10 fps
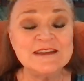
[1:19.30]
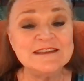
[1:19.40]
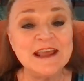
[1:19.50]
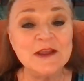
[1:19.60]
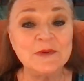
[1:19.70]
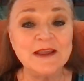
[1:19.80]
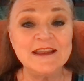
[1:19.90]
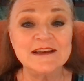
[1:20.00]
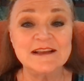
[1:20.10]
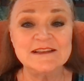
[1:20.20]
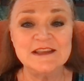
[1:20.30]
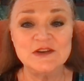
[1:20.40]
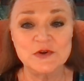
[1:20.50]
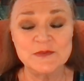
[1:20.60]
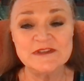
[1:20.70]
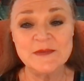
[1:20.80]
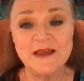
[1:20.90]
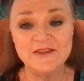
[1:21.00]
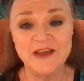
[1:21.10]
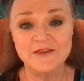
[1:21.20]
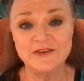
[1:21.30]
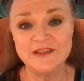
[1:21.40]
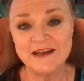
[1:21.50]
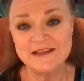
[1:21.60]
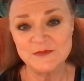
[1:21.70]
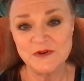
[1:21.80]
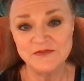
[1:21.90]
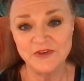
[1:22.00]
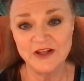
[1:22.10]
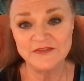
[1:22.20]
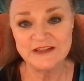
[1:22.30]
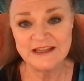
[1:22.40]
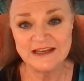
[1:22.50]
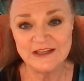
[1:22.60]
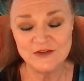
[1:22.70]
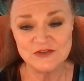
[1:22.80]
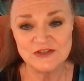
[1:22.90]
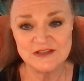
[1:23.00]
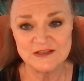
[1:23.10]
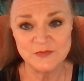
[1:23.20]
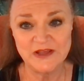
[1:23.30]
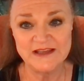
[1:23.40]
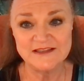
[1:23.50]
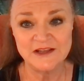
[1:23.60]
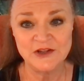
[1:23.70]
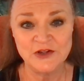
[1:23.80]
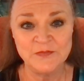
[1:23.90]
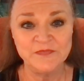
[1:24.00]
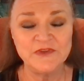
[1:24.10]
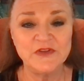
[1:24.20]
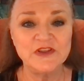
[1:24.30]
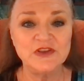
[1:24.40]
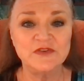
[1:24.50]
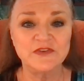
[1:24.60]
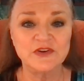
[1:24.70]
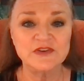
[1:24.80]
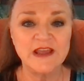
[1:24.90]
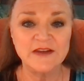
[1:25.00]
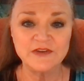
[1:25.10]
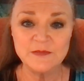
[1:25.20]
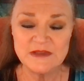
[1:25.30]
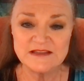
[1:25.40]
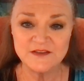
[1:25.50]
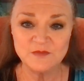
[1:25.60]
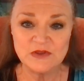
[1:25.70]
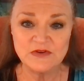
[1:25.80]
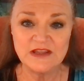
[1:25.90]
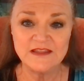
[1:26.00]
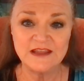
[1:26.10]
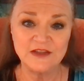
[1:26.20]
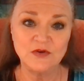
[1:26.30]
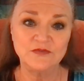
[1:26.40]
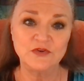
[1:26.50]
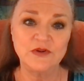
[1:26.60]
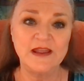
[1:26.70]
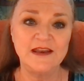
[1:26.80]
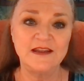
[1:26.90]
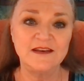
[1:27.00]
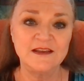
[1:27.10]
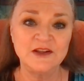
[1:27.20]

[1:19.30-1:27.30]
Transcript: Today, recognize the enormous amount of effort that has been involved in getting you to this place. Know that you have earned every piece of beauty that you have created.